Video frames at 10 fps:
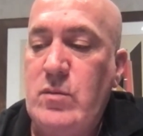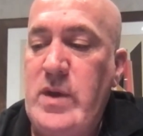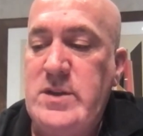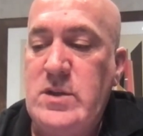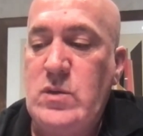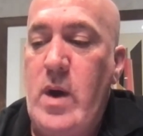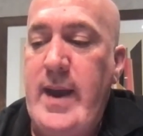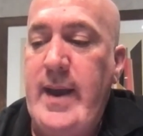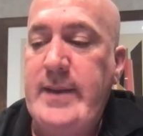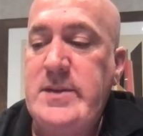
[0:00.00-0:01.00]
reasons
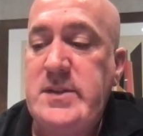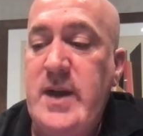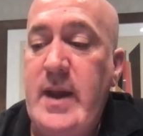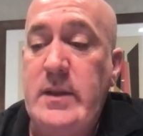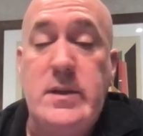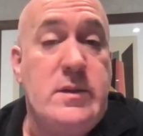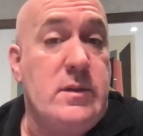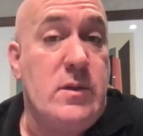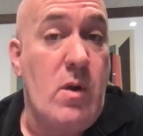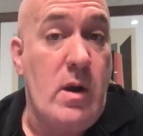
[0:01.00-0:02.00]
why I decided to
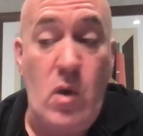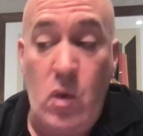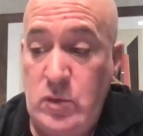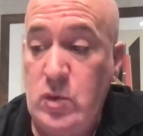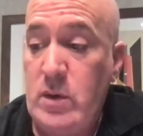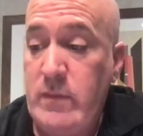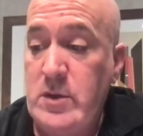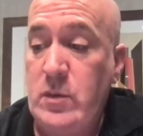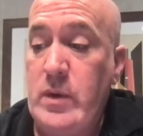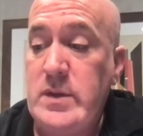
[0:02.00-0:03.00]
start Home Tour
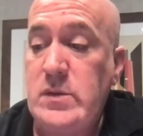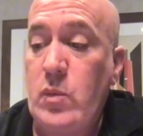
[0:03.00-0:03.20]
Vision was